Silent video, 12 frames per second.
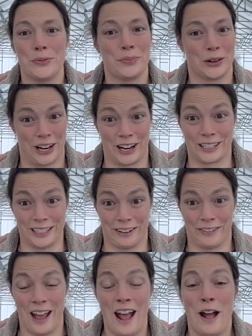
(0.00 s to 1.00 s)
productive.
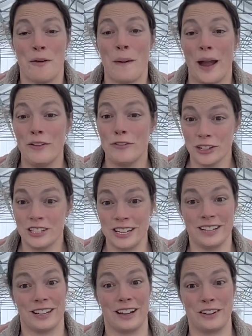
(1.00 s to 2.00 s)
My first
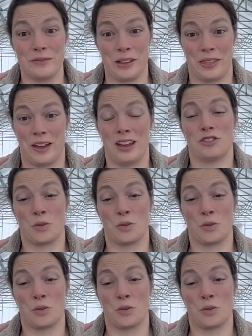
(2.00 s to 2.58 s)
season with it,